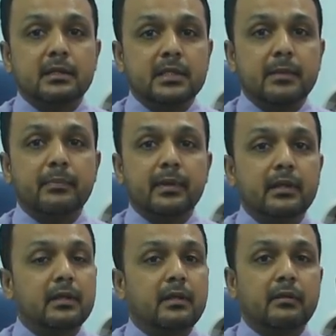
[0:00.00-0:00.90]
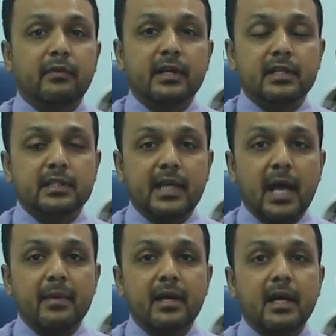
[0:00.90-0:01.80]
simple fundus
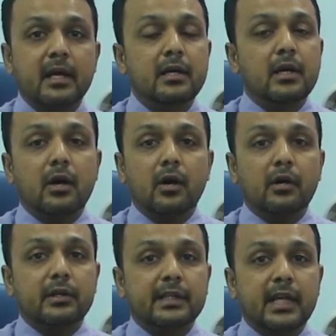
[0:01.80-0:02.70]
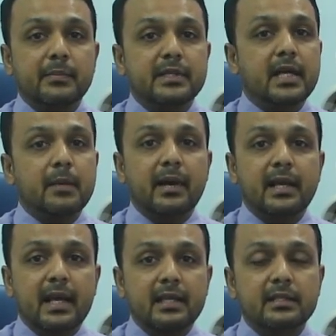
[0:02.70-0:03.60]
camera, or it can be done by
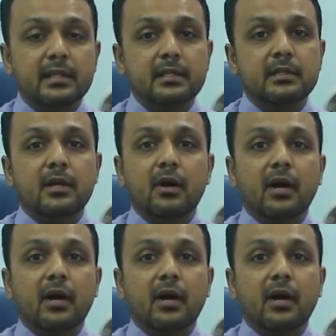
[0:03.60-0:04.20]
lenses,